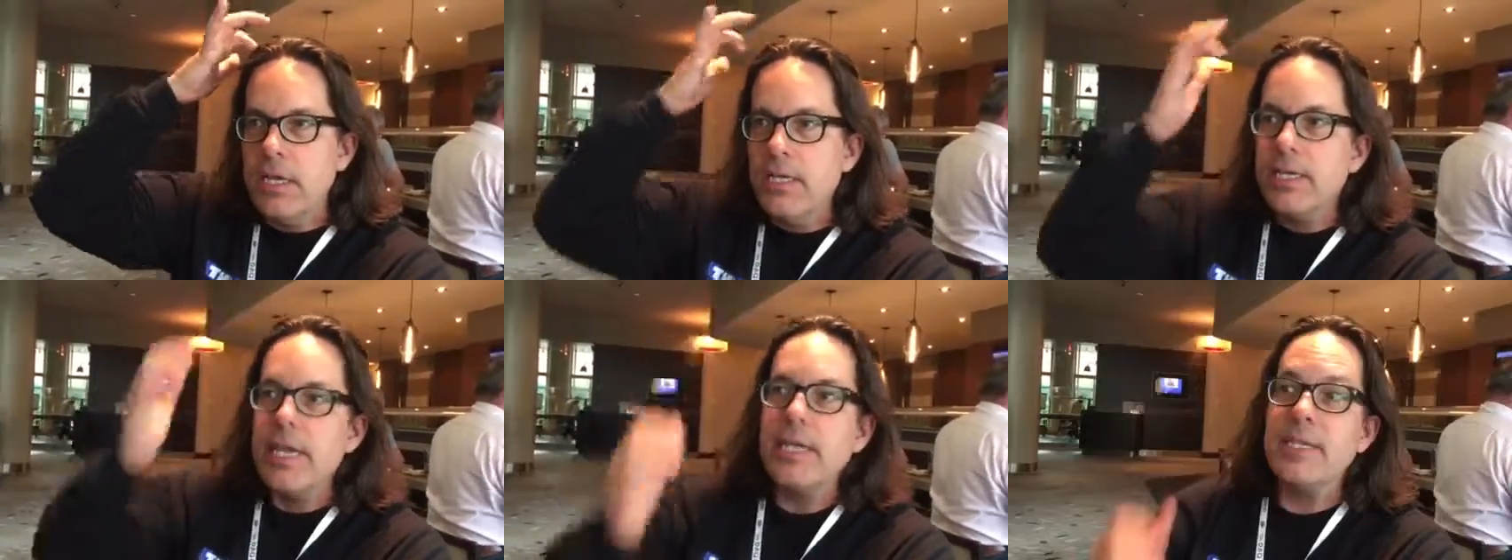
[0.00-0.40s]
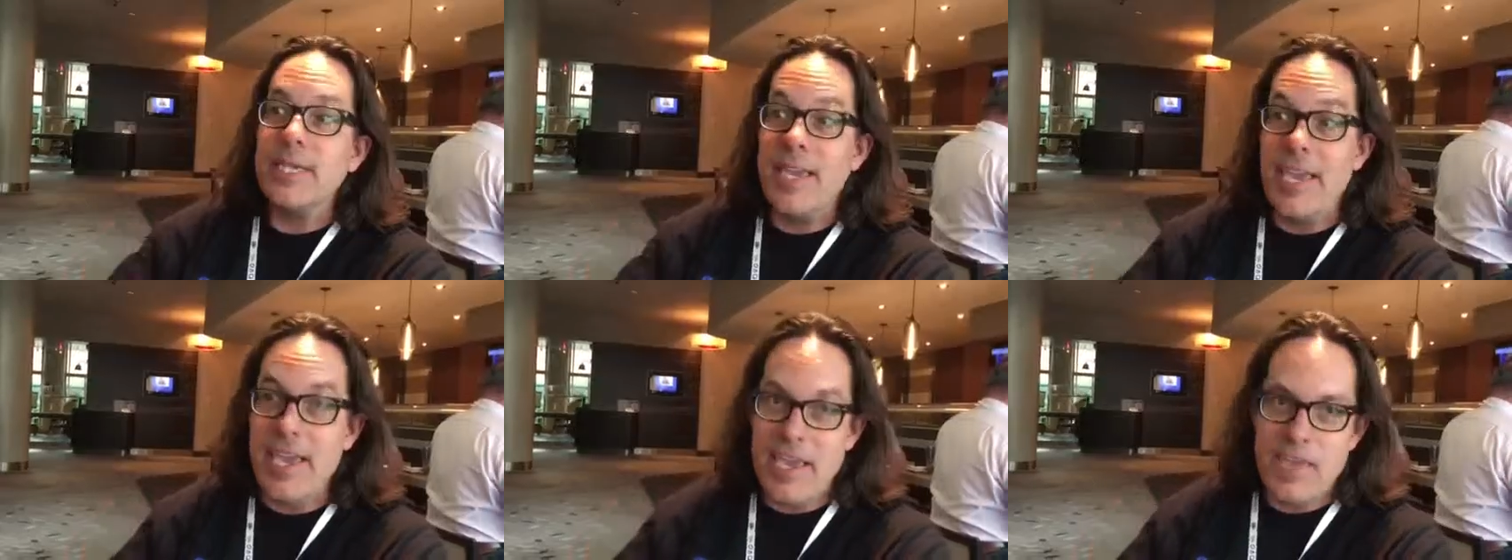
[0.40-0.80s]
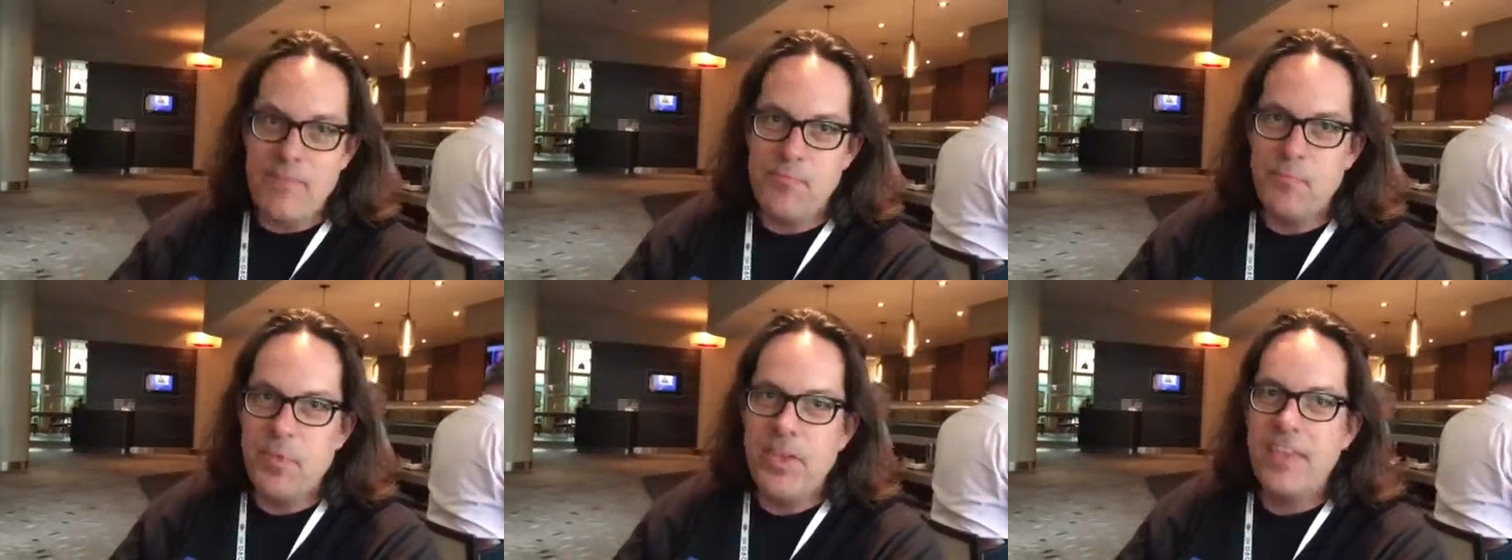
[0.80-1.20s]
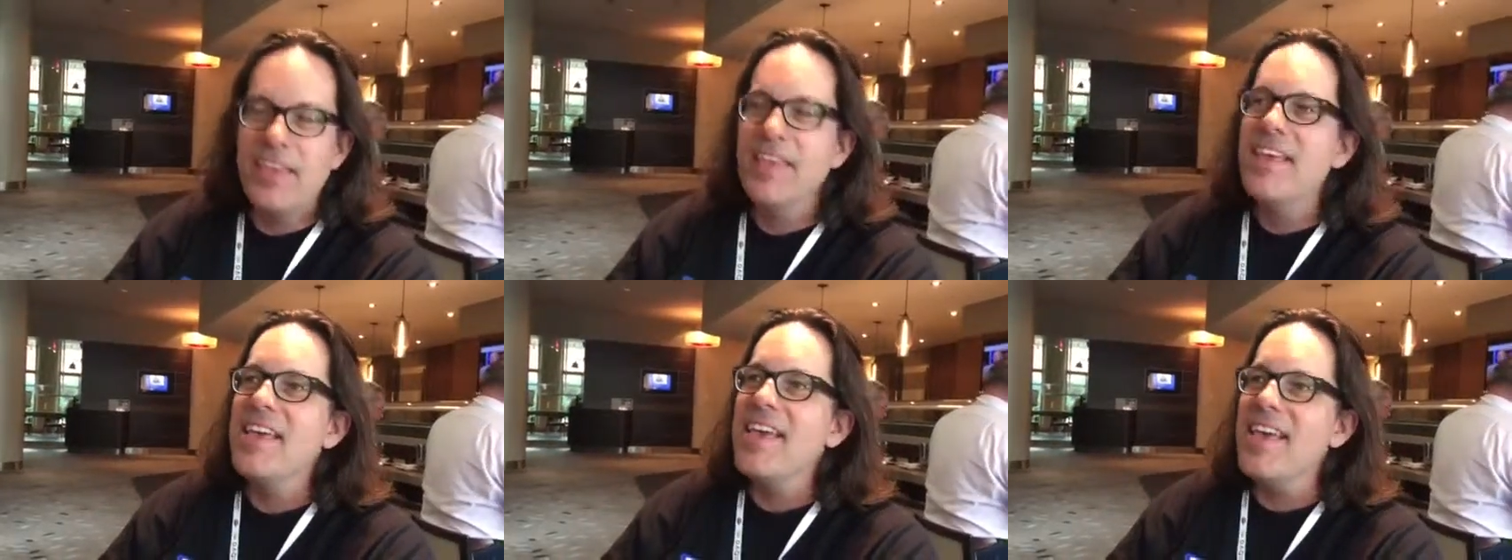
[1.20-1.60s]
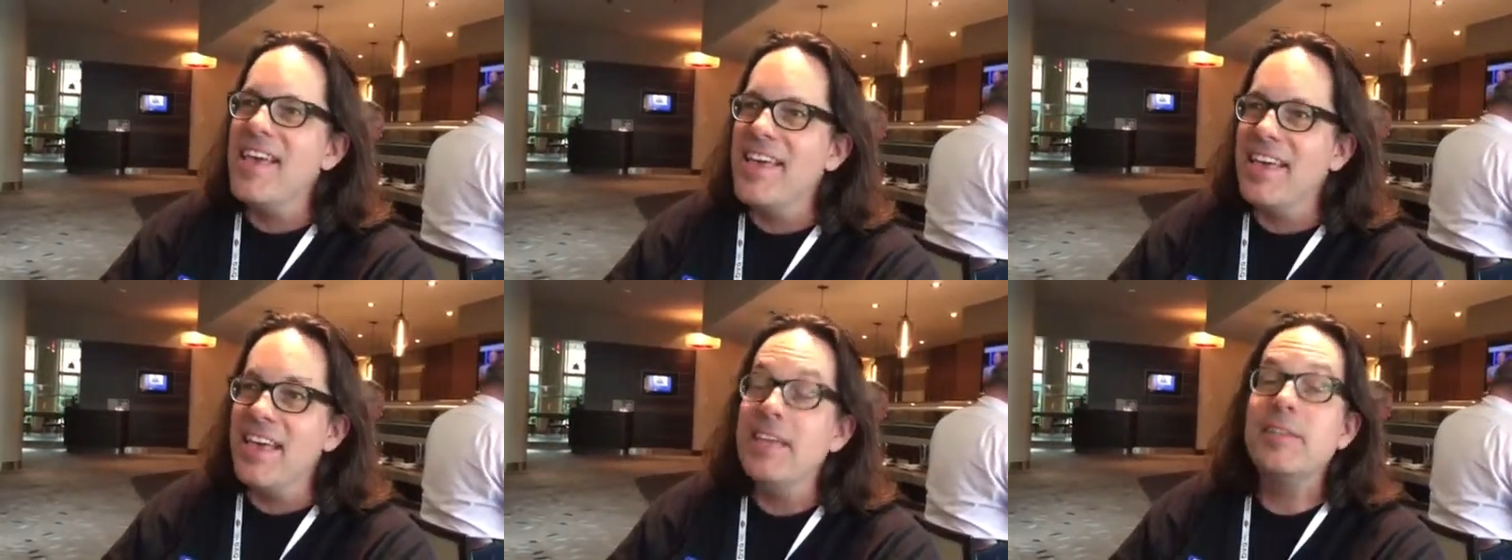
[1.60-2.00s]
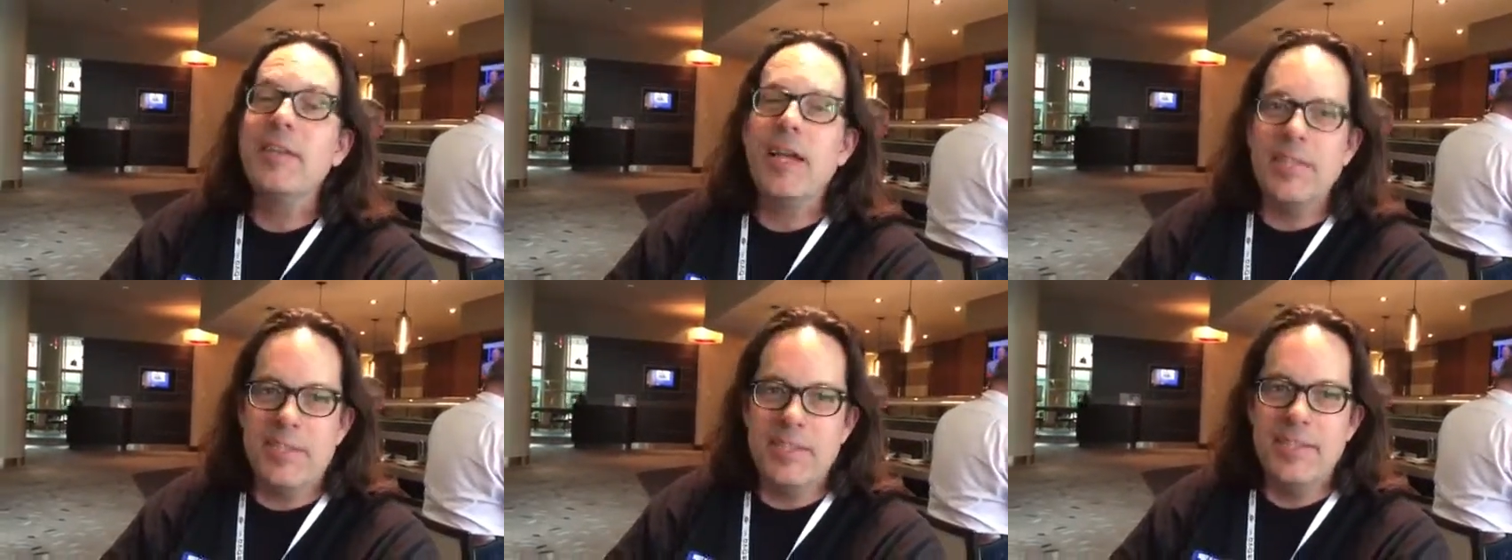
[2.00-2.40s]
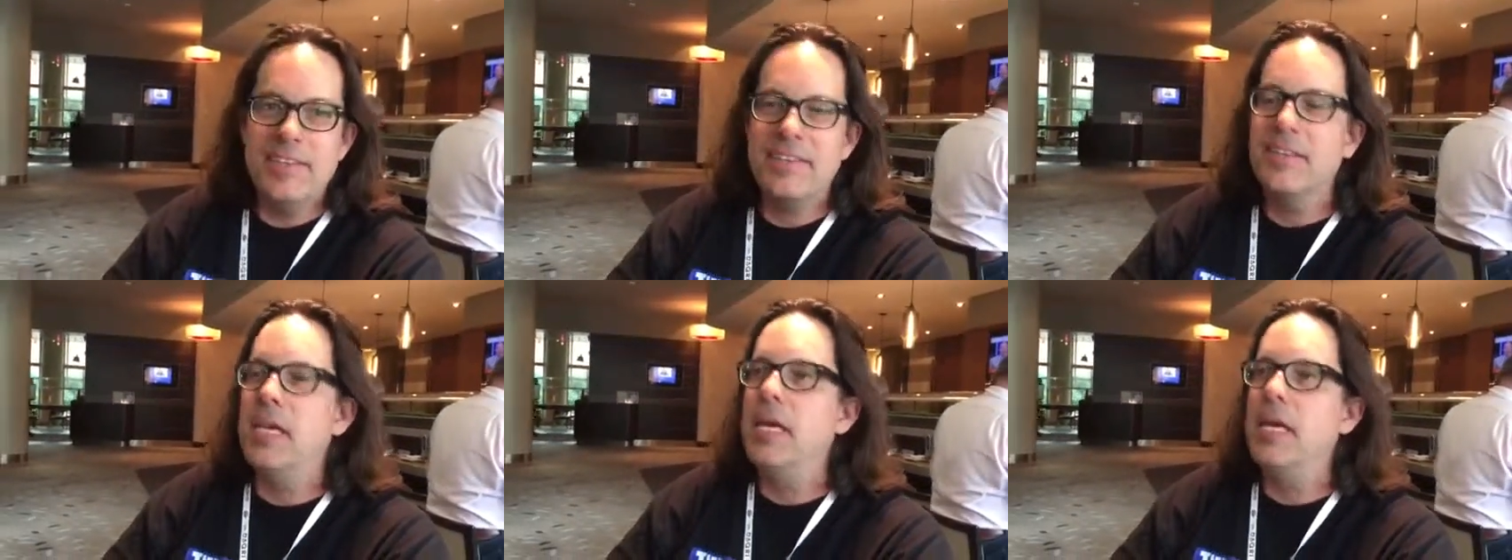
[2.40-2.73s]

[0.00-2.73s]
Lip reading: Says he. It doesn't.